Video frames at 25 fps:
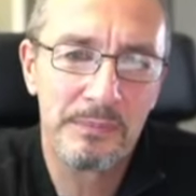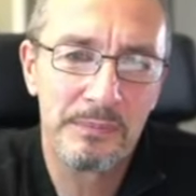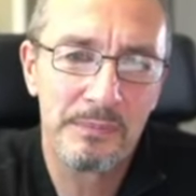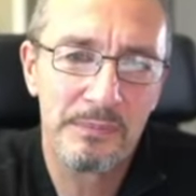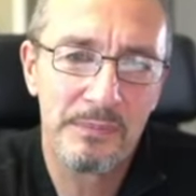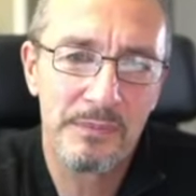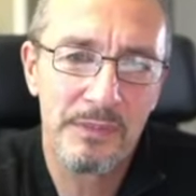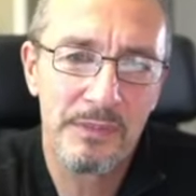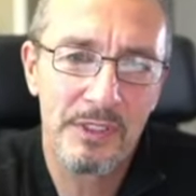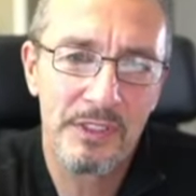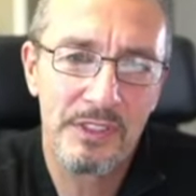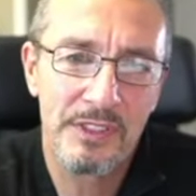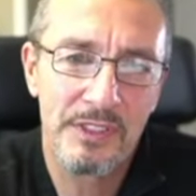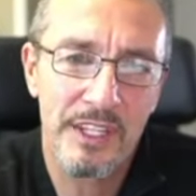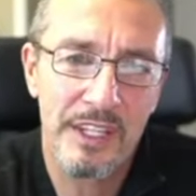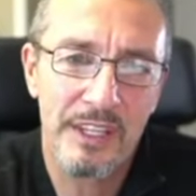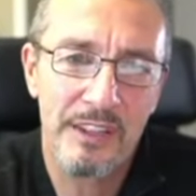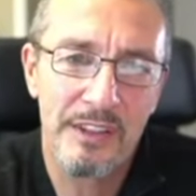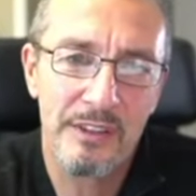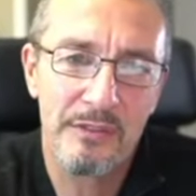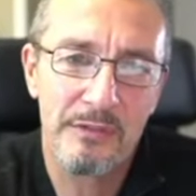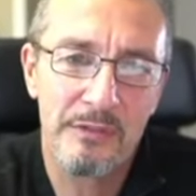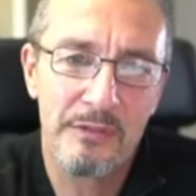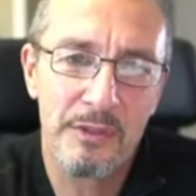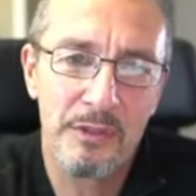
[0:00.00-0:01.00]
Stay there
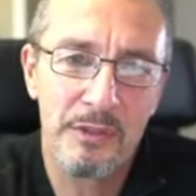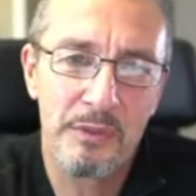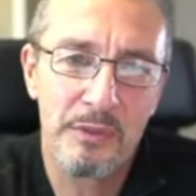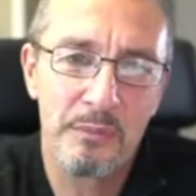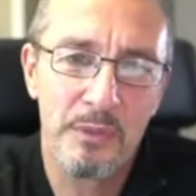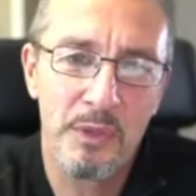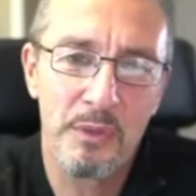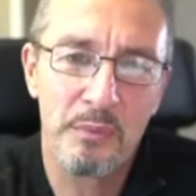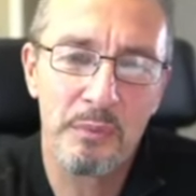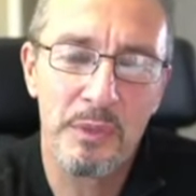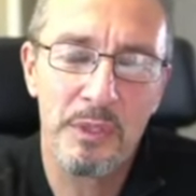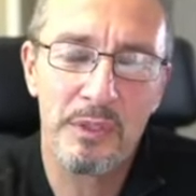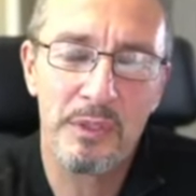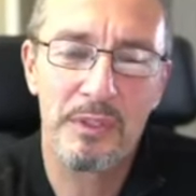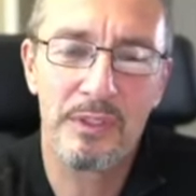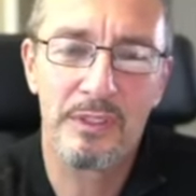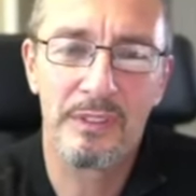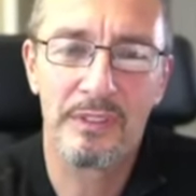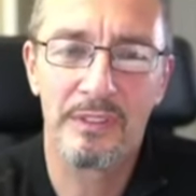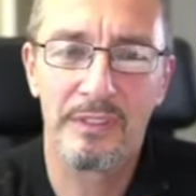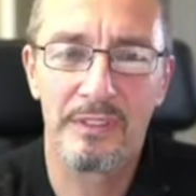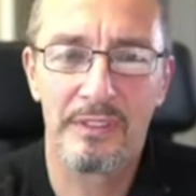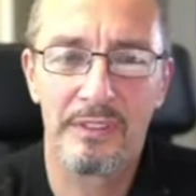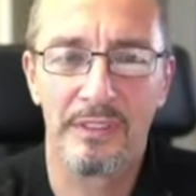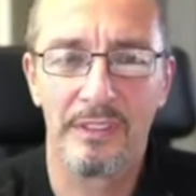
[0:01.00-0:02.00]
for a moment
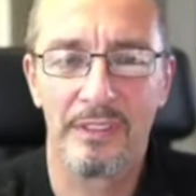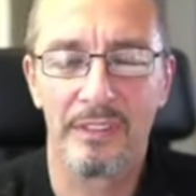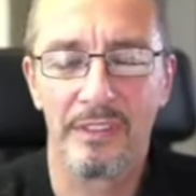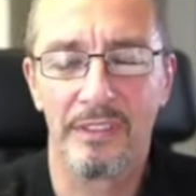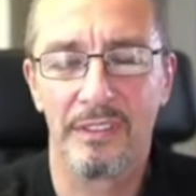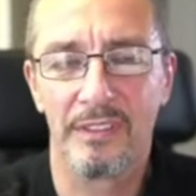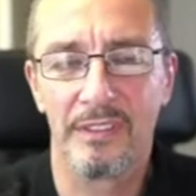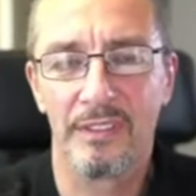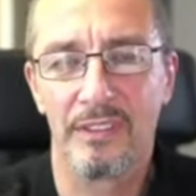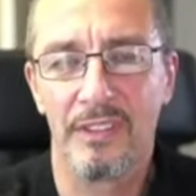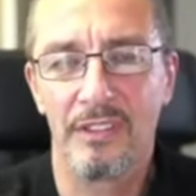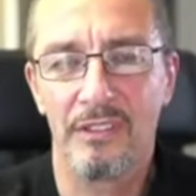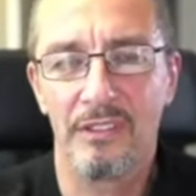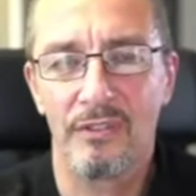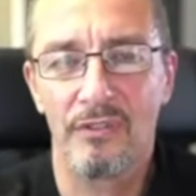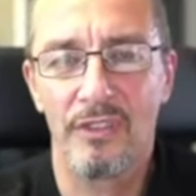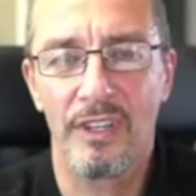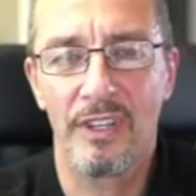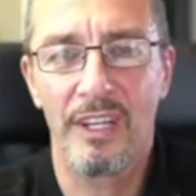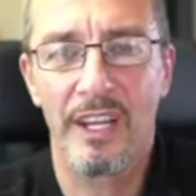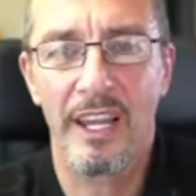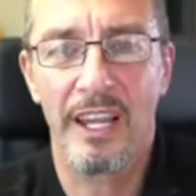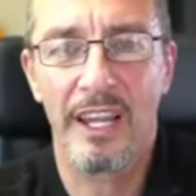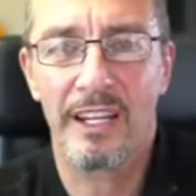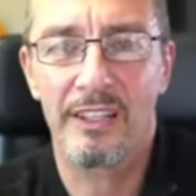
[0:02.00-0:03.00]
and just
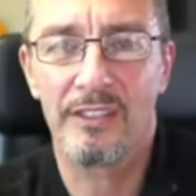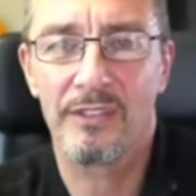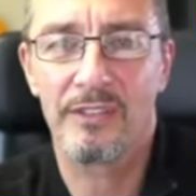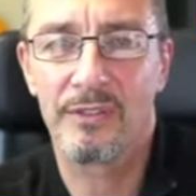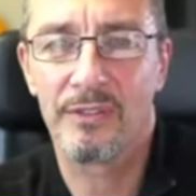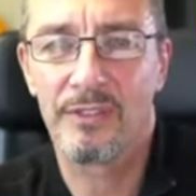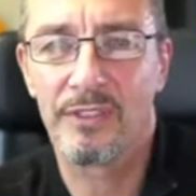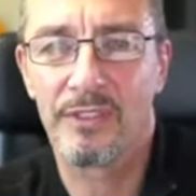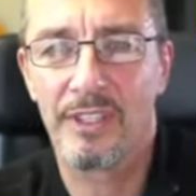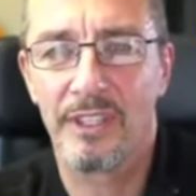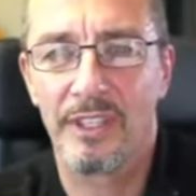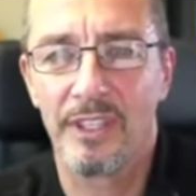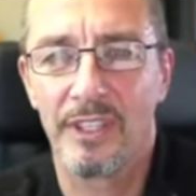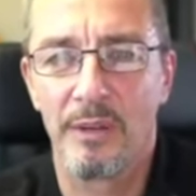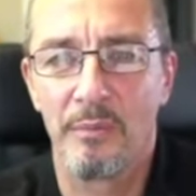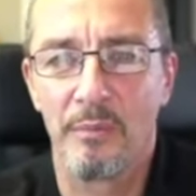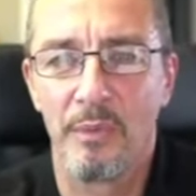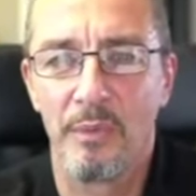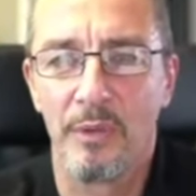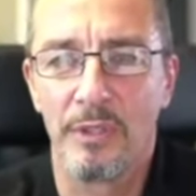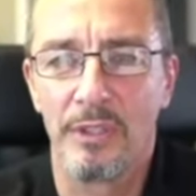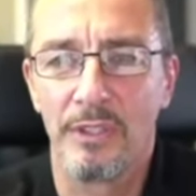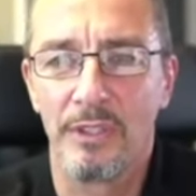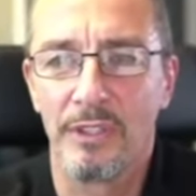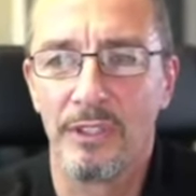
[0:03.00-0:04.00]
relax your entire body,
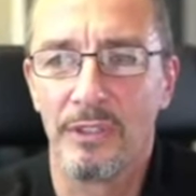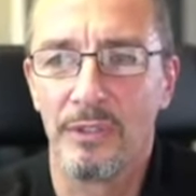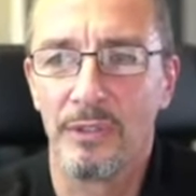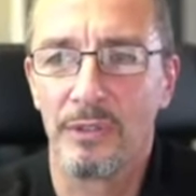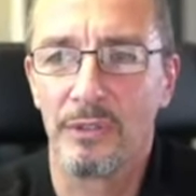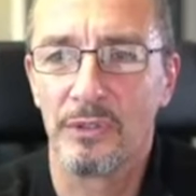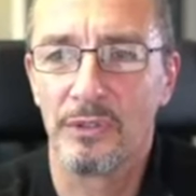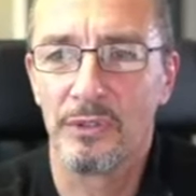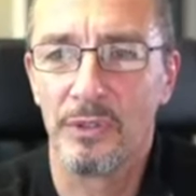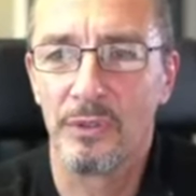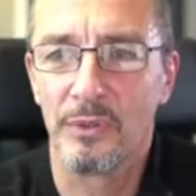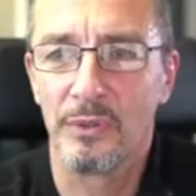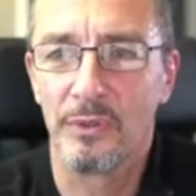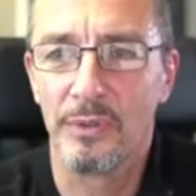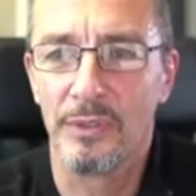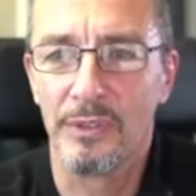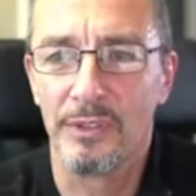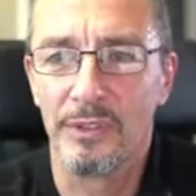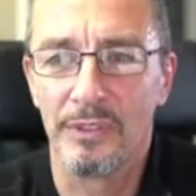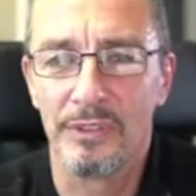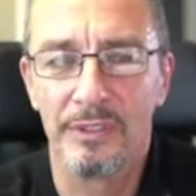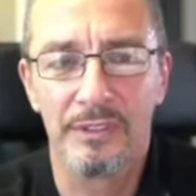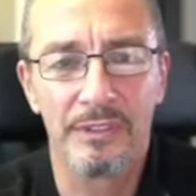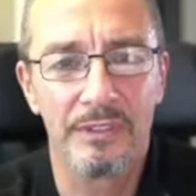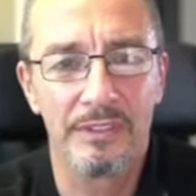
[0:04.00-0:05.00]
your shoulders.